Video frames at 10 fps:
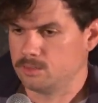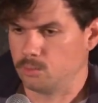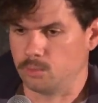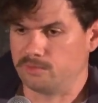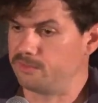
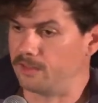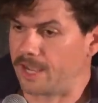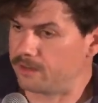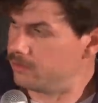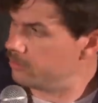
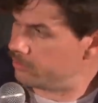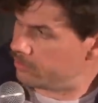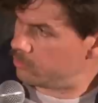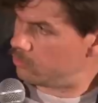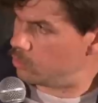reflective
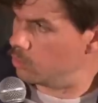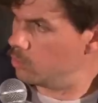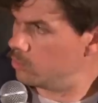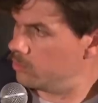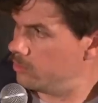
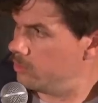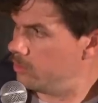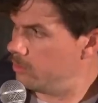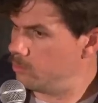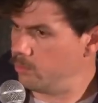tool
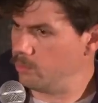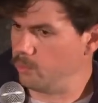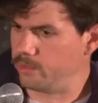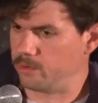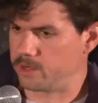
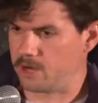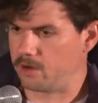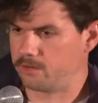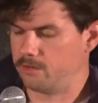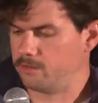with your
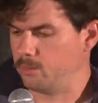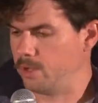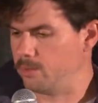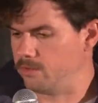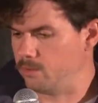characters, the
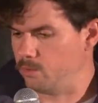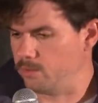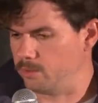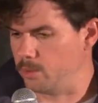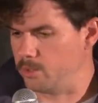way we do
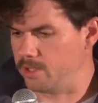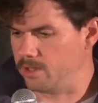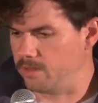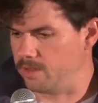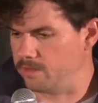with Loki
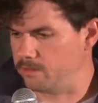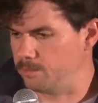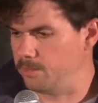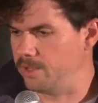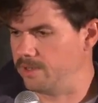in this,
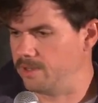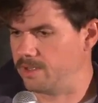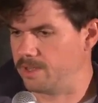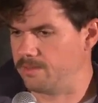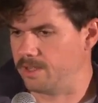but
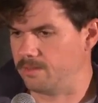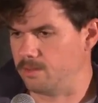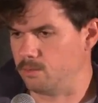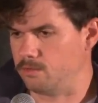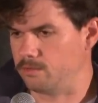I think that
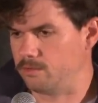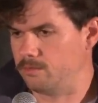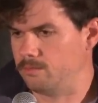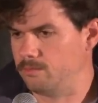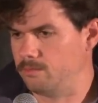
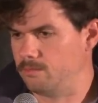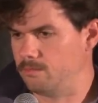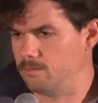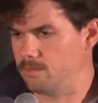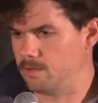
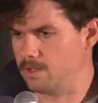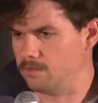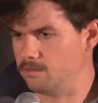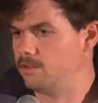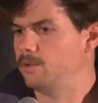it
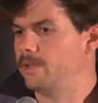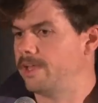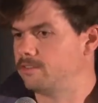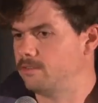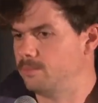still
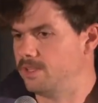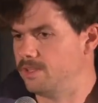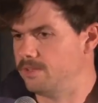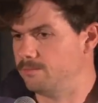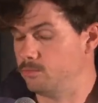has to
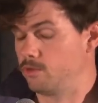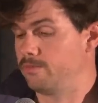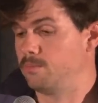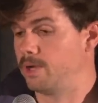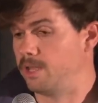be
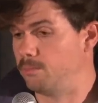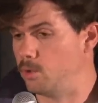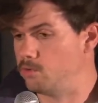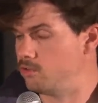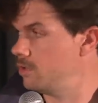driven by
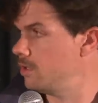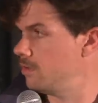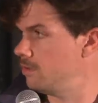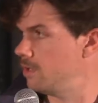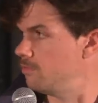
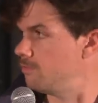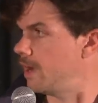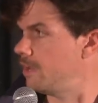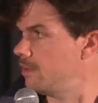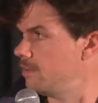emotion and
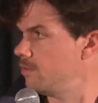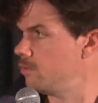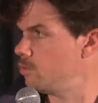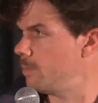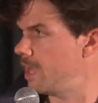finding
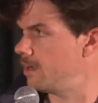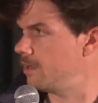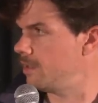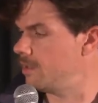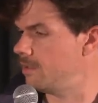
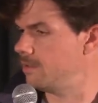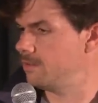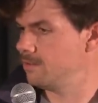humanity. And